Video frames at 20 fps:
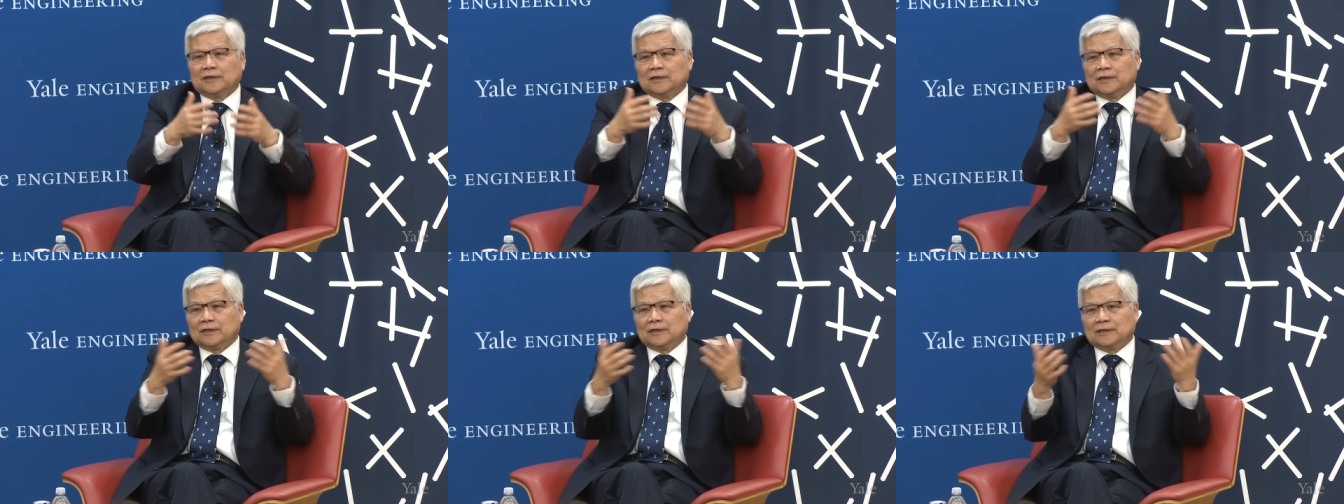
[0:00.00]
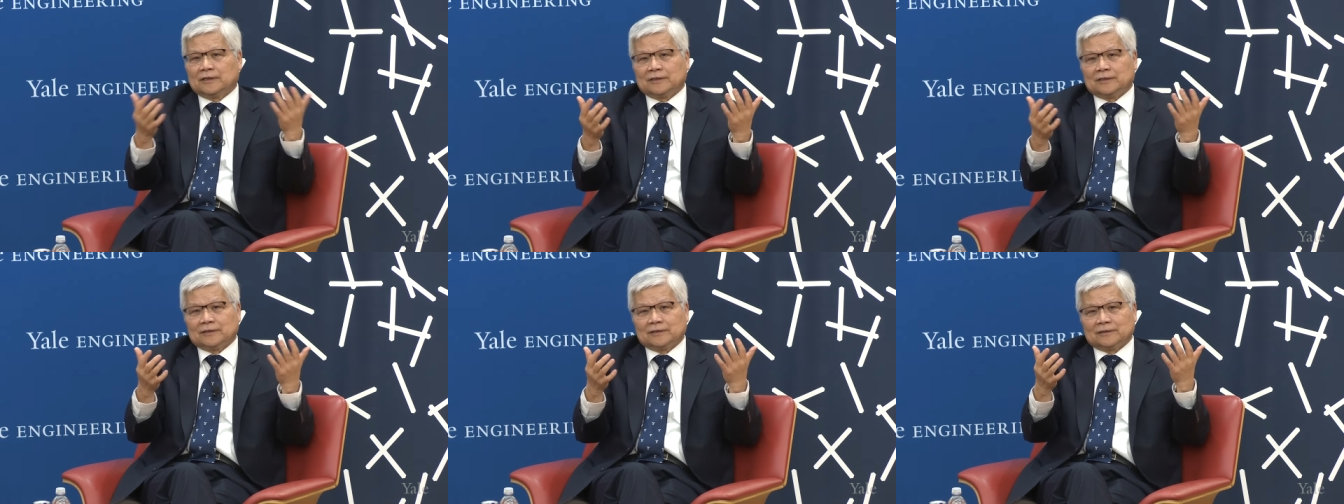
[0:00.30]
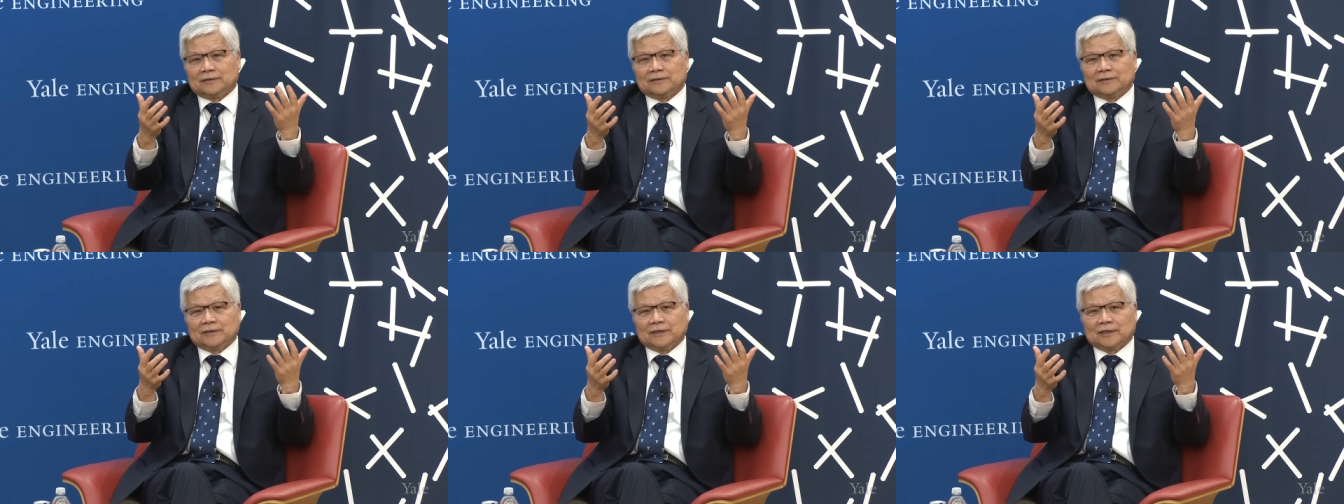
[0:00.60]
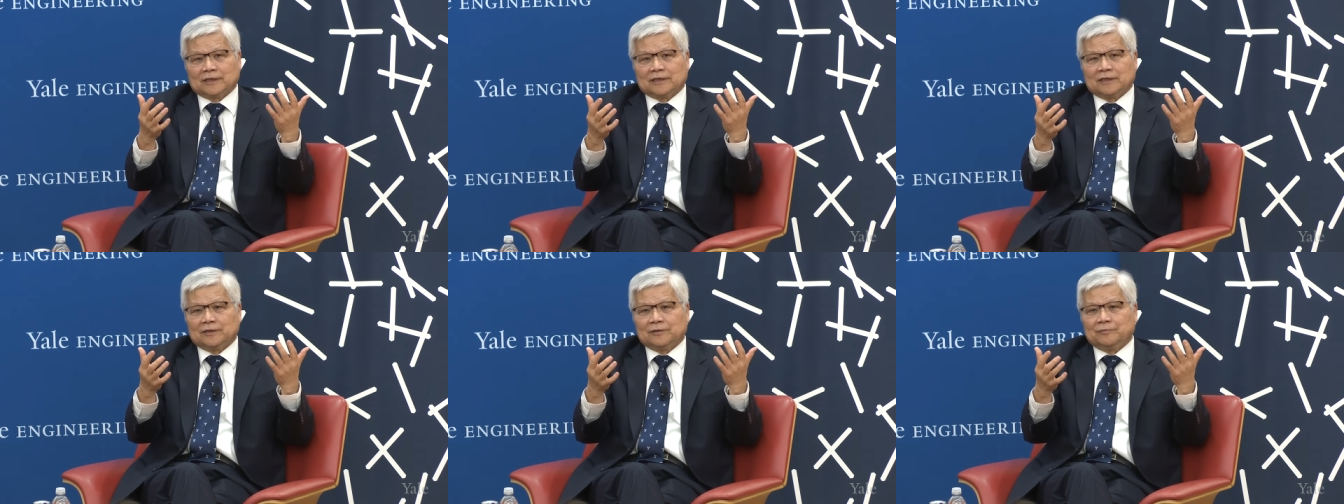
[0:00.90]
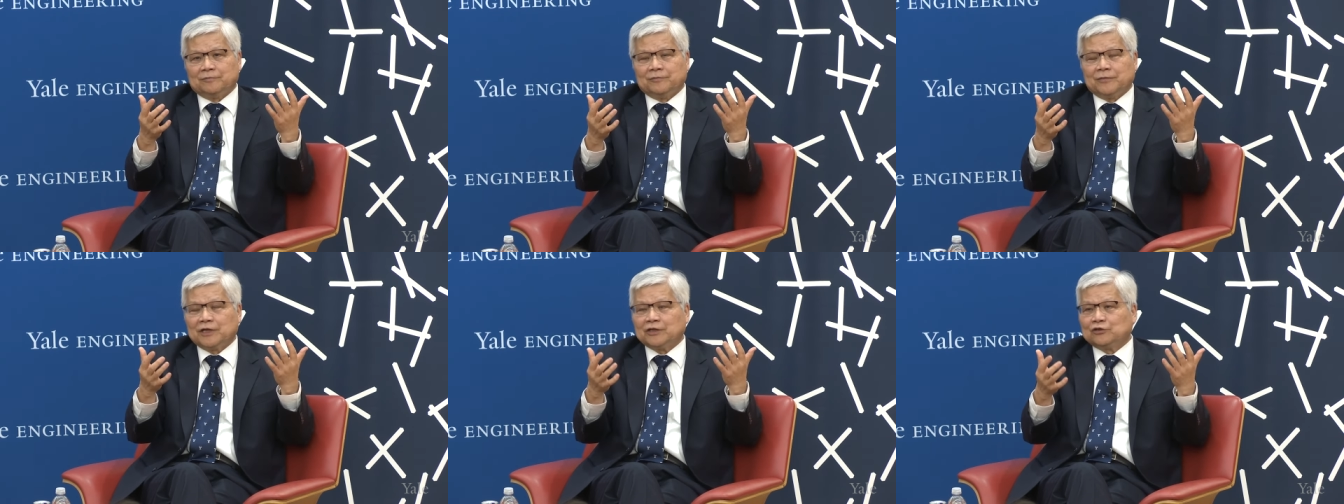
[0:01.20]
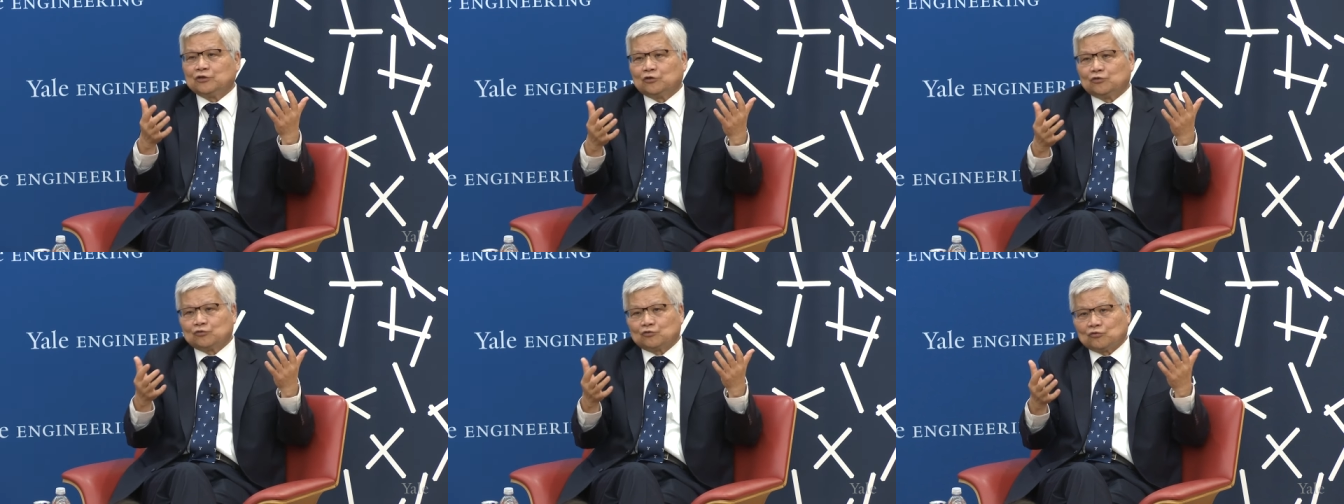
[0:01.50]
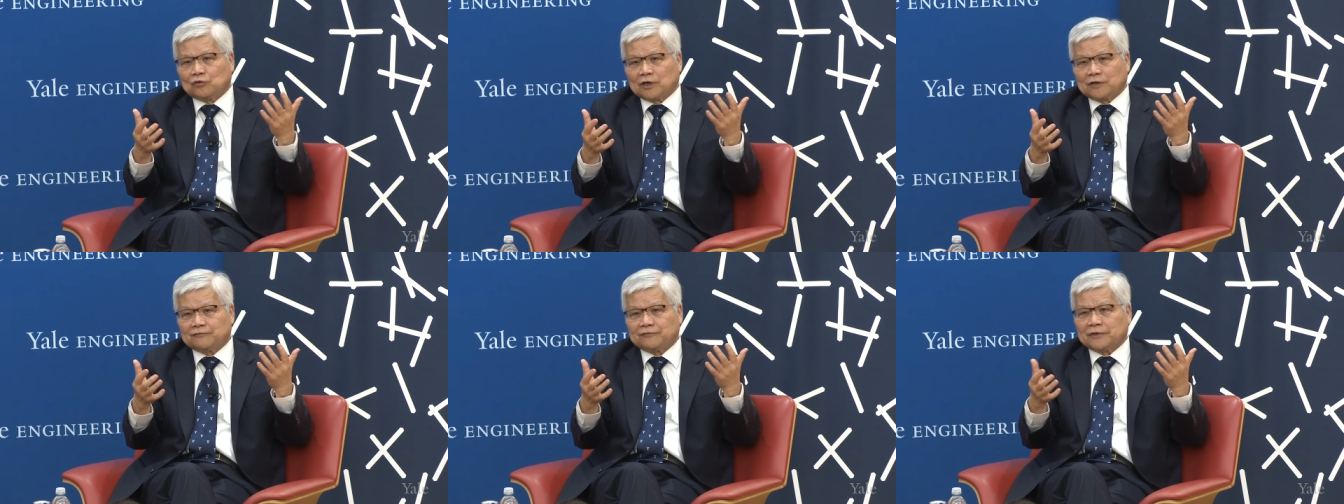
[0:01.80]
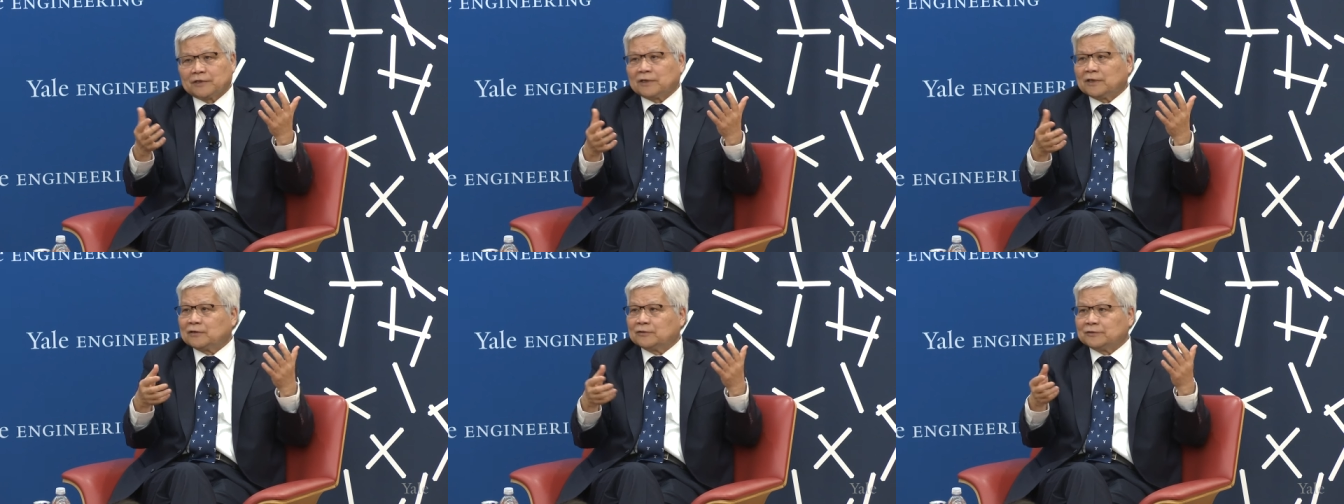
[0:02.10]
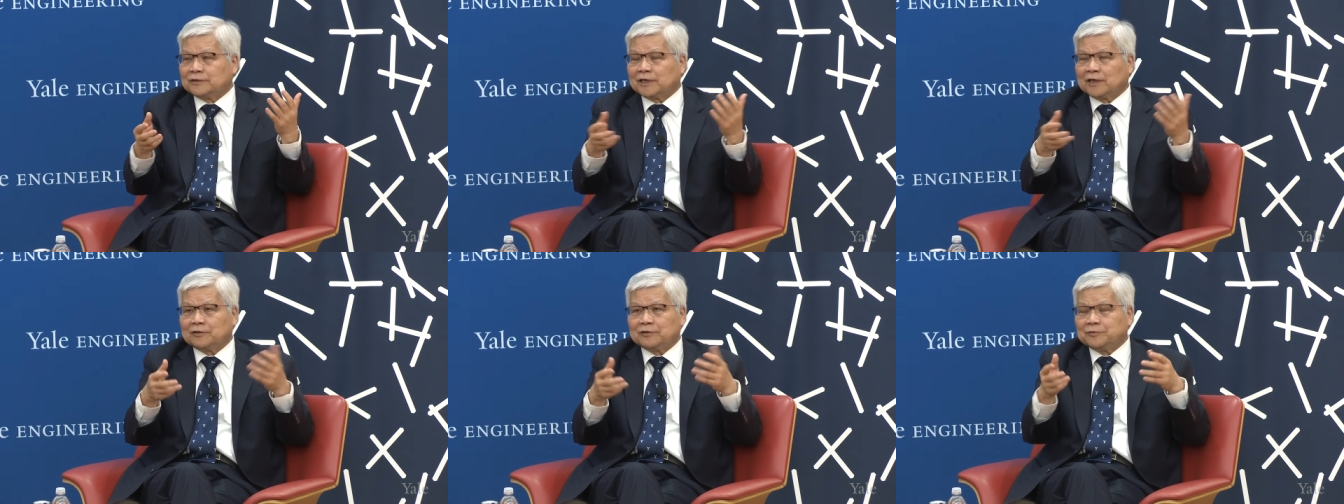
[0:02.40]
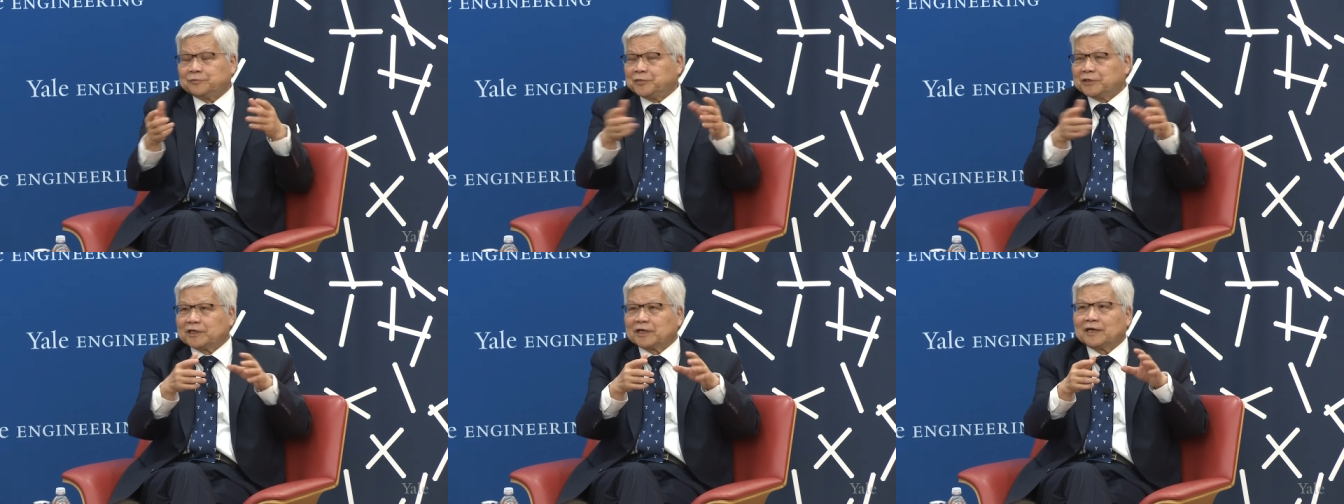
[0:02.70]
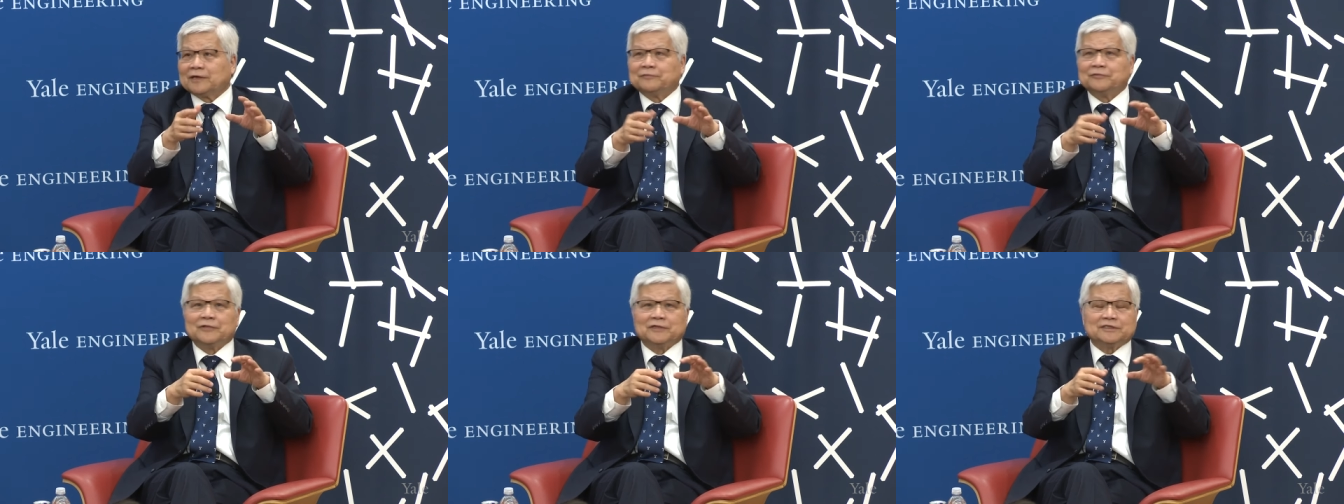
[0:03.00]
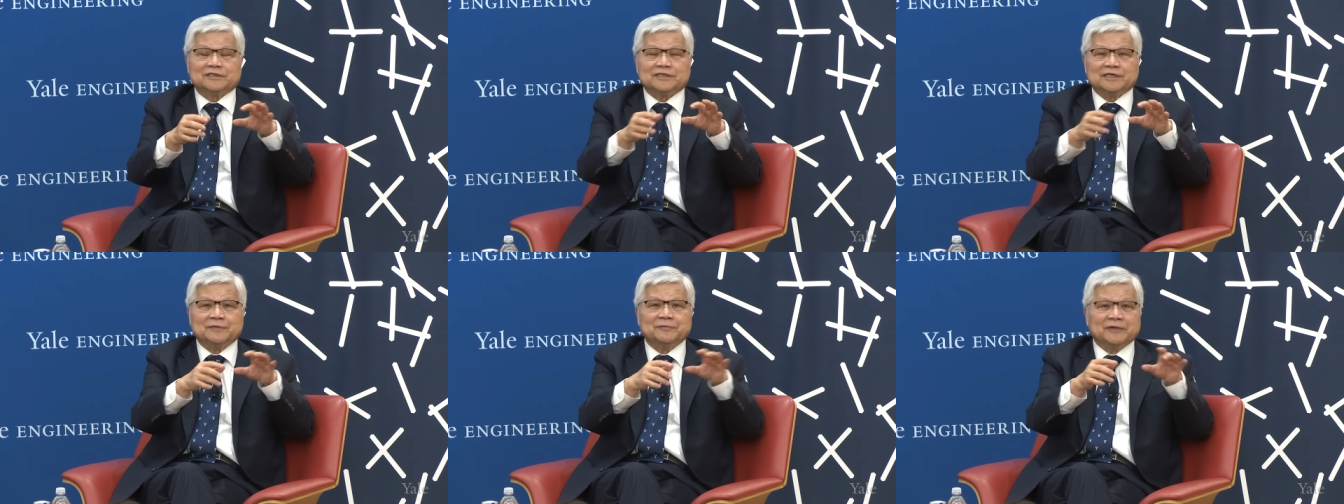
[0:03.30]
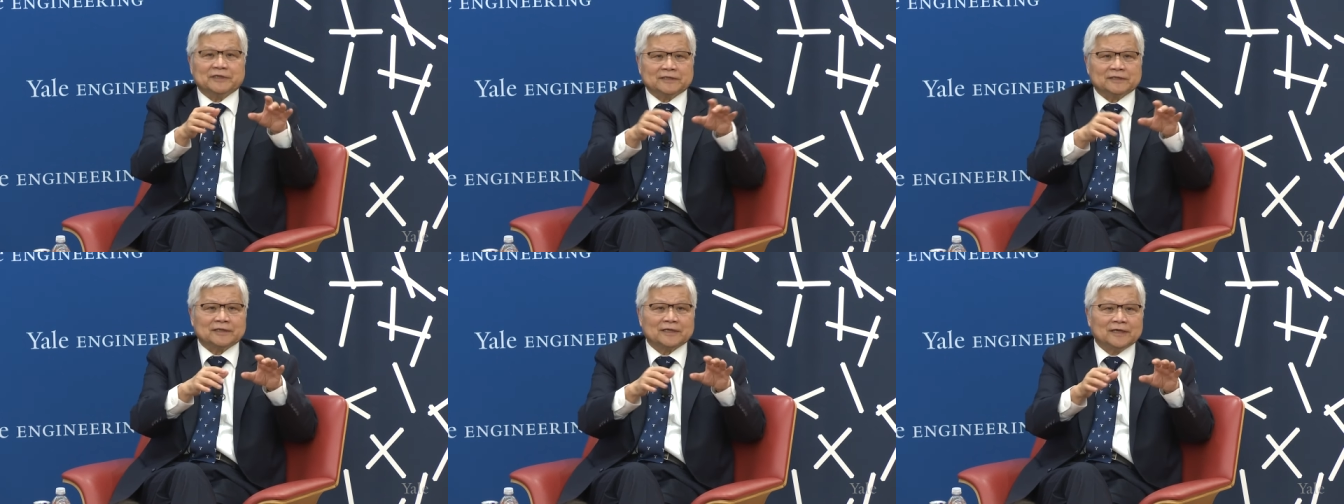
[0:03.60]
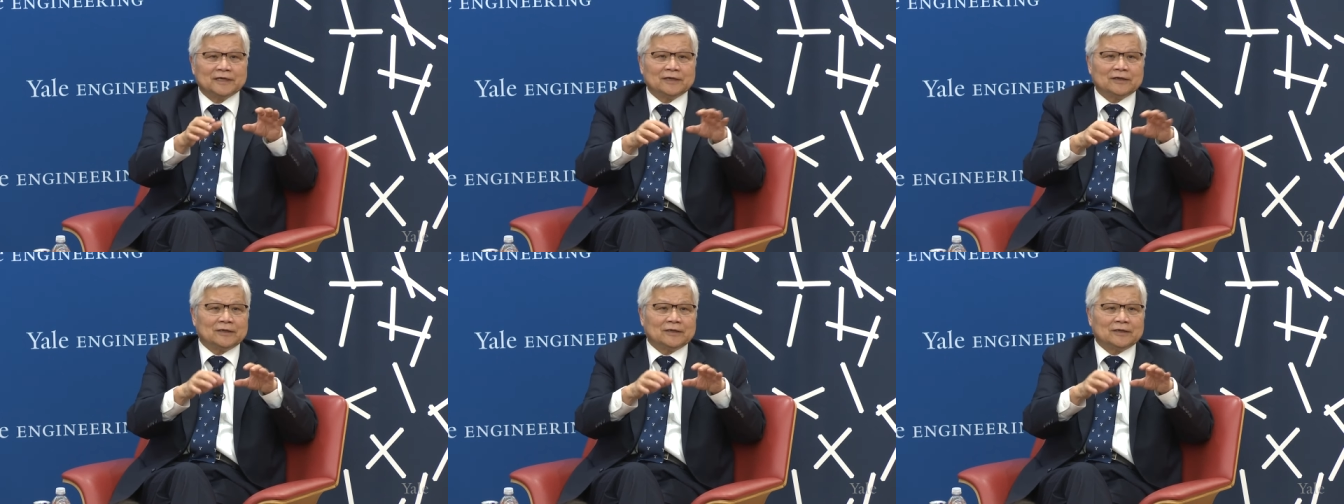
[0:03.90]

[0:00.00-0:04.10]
uh, like a Mentor Graphic, or now it become a Siemens